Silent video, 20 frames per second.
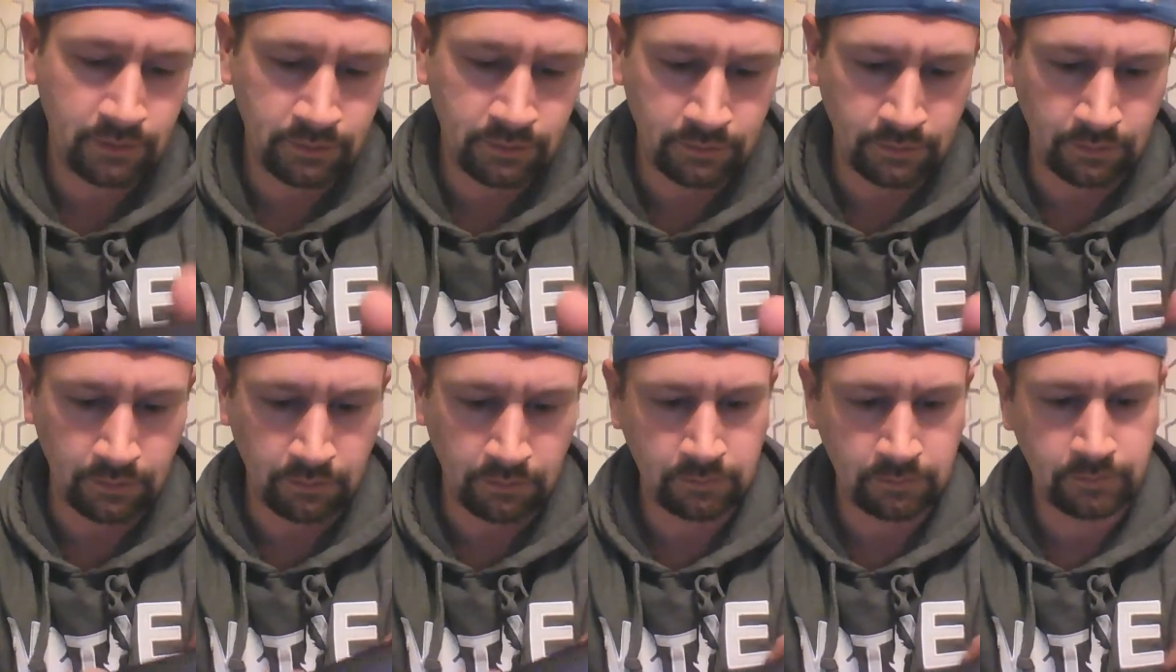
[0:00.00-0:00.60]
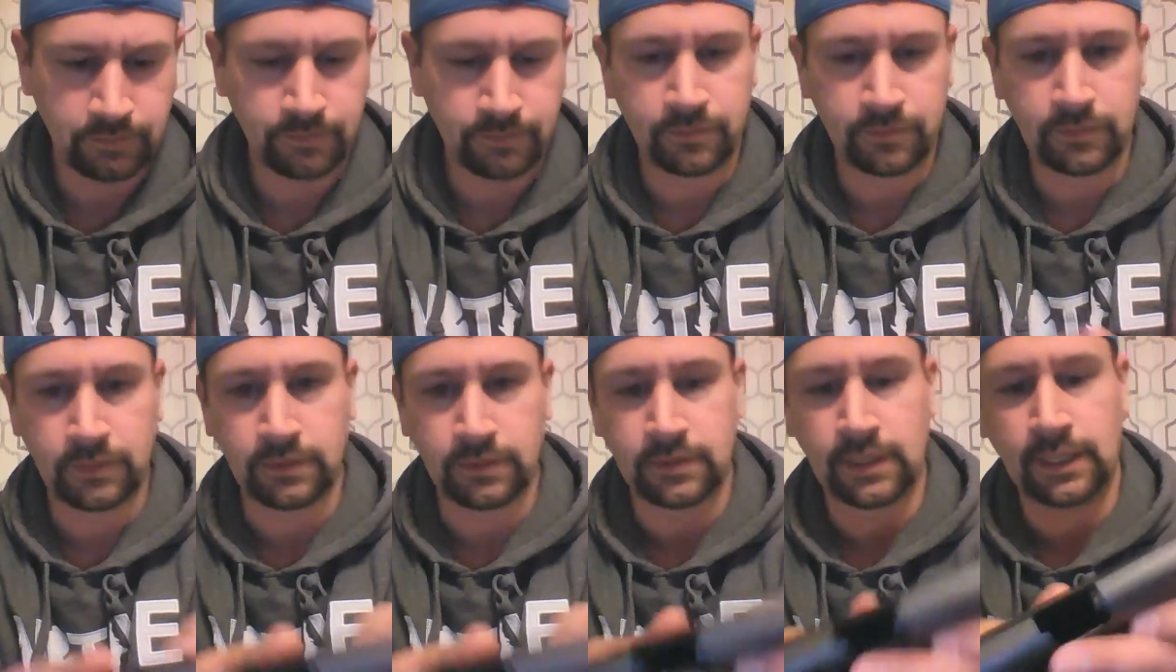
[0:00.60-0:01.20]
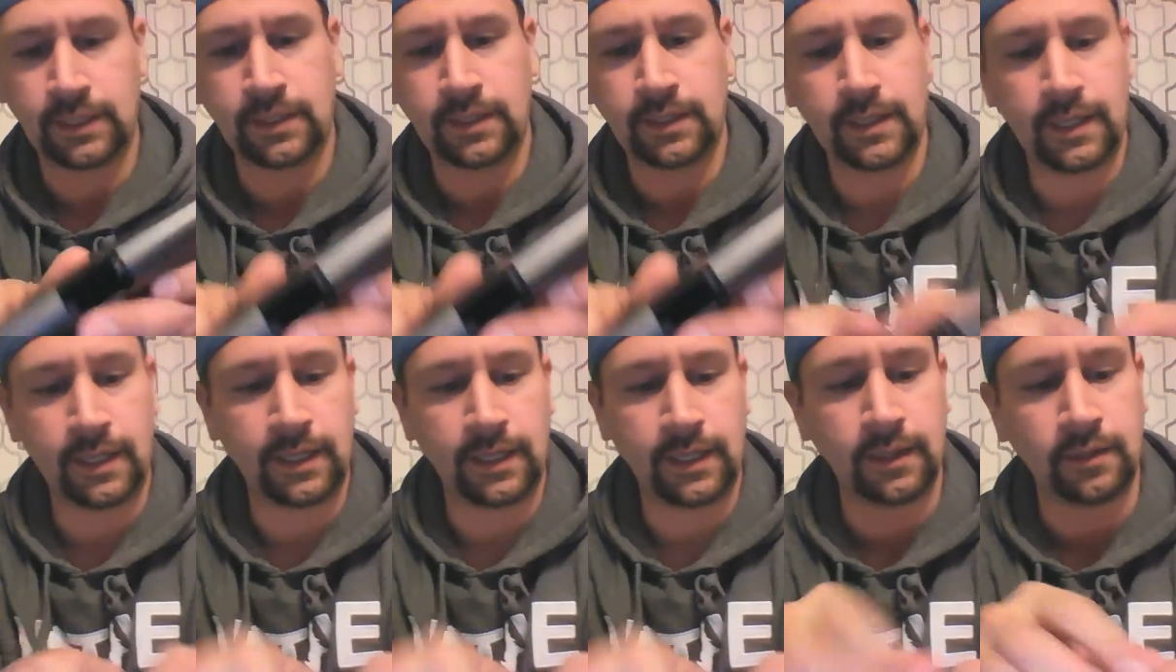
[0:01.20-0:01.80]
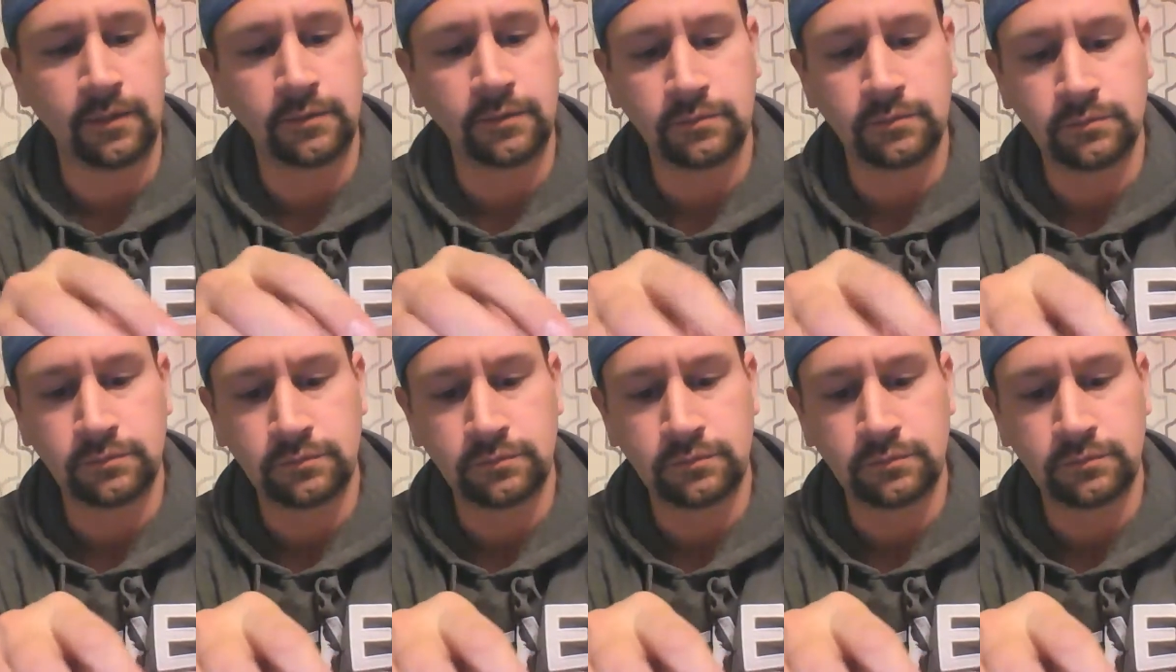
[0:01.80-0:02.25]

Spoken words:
So take that guy out,